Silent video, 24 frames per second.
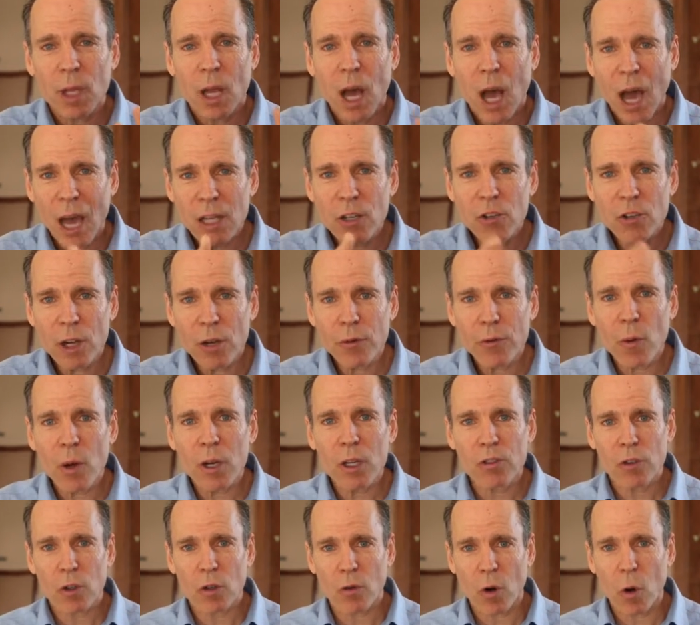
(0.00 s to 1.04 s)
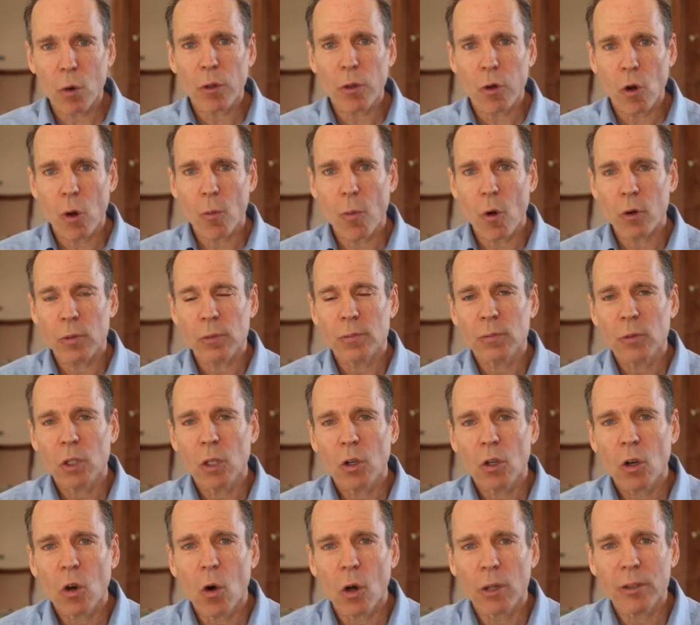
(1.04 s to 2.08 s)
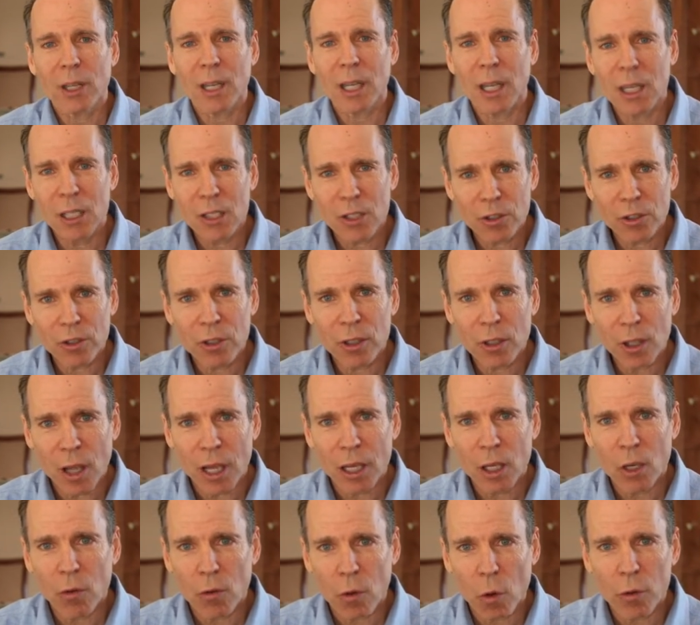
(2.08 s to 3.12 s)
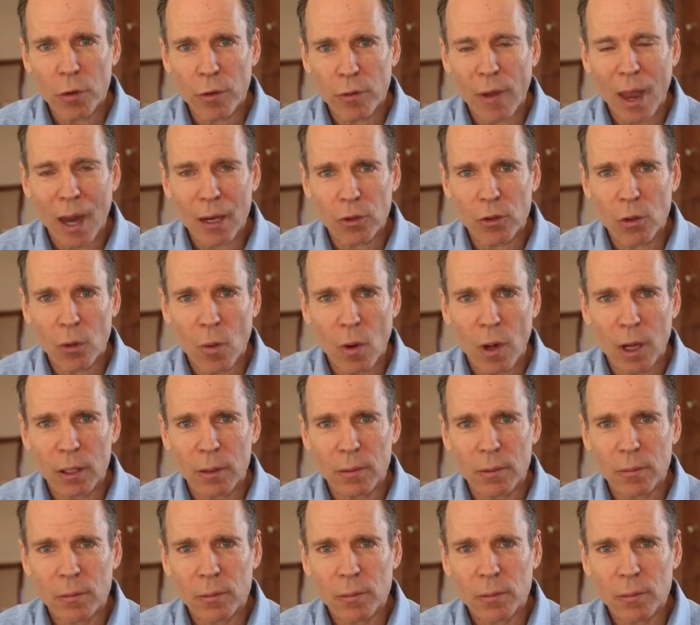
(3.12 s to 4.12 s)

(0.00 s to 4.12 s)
IGF-1 is a growth hormone called insulin-like growth factor 1.